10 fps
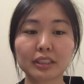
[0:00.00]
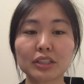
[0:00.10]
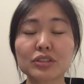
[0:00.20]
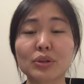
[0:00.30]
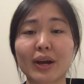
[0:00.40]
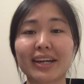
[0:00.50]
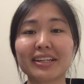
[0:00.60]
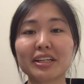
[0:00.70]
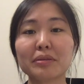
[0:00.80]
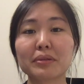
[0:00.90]
So I
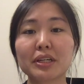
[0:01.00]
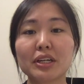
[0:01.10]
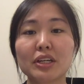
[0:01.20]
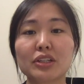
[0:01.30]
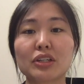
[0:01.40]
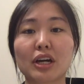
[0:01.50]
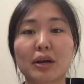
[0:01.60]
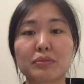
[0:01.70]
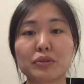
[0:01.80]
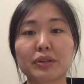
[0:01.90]
ended up
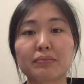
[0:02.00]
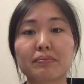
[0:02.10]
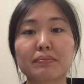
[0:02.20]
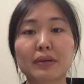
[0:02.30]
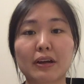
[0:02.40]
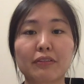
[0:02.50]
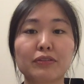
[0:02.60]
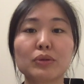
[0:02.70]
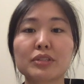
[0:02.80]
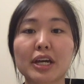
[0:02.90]
doing a
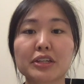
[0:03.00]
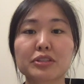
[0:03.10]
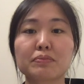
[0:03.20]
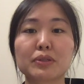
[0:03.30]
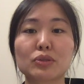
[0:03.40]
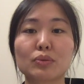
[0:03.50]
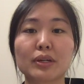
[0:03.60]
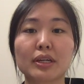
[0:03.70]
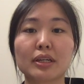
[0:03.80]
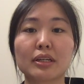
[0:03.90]
few tests
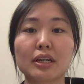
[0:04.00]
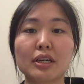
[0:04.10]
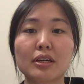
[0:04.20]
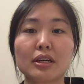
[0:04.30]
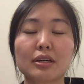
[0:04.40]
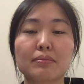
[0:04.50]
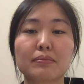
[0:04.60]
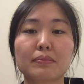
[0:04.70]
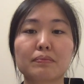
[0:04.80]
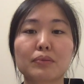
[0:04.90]
between
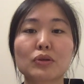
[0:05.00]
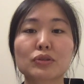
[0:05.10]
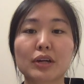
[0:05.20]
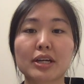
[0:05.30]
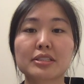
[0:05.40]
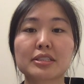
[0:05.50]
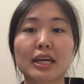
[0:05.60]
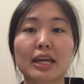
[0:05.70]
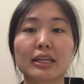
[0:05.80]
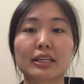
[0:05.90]
Postgres
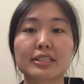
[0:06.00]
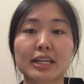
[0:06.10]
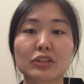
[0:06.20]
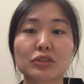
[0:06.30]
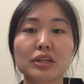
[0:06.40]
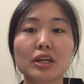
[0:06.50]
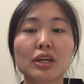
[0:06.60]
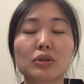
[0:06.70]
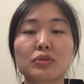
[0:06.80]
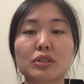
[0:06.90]
and Cassandra,
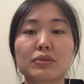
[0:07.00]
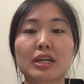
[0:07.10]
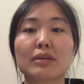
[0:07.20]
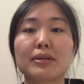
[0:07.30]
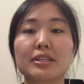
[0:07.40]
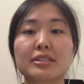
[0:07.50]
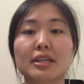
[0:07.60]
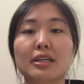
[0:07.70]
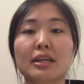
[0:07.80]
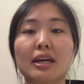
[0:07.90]
a NoSQL database,
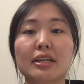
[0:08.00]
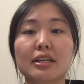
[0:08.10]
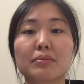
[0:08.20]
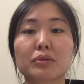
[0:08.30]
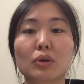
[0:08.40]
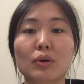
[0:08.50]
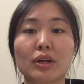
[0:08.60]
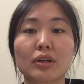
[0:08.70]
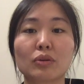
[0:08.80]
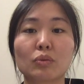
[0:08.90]
and ended up
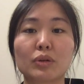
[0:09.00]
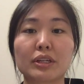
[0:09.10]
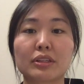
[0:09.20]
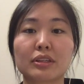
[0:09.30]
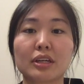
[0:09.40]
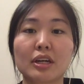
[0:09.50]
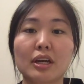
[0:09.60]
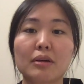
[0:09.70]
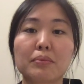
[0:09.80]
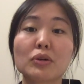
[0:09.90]
going with
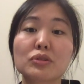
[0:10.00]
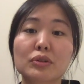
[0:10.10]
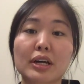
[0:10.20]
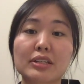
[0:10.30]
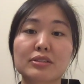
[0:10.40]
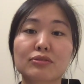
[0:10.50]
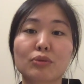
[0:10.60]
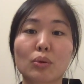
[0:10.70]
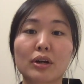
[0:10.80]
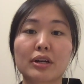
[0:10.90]
Postgres
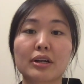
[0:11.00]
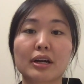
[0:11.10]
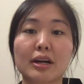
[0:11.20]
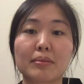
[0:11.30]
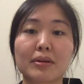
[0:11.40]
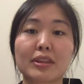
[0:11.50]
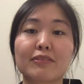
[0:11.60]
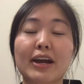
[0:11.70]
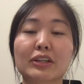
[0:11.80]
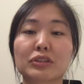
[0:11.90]
for the
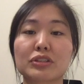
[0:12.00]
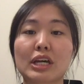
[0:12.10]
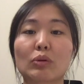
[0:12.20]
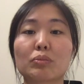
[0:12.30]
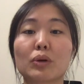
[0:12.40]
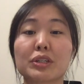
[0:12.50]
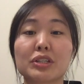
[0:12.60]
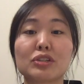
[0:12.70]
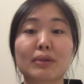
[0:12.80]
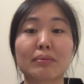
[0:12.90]
factors that were
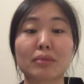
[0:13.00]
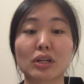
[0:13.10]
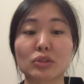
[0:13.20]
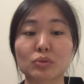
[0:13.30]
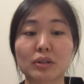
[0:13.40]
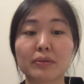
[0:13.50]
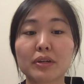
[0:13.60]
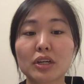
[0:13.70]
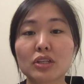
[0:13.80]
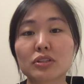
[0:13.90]
important to my module.
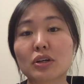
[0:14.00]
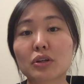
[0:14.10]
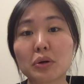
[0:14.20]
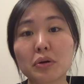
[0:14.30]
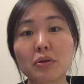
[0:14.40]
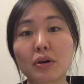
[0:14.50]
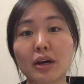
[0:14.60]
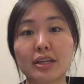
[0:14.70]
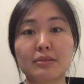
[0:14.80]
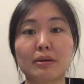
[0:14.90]
So I'll go
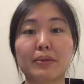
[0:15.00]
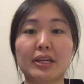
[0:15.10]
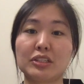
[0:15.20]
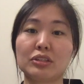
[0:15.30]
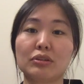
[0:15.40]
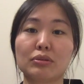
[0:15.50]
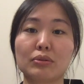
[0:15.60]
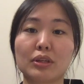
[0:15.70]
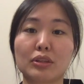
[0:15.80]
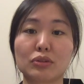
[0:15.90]
a bit
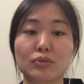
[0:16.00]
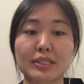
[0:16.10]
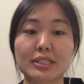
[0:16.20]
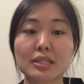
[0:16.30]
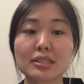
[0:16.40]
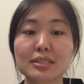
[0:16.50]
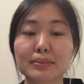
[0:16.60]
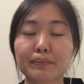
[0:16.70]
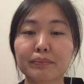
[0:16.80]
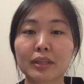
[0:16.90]
into those reasons.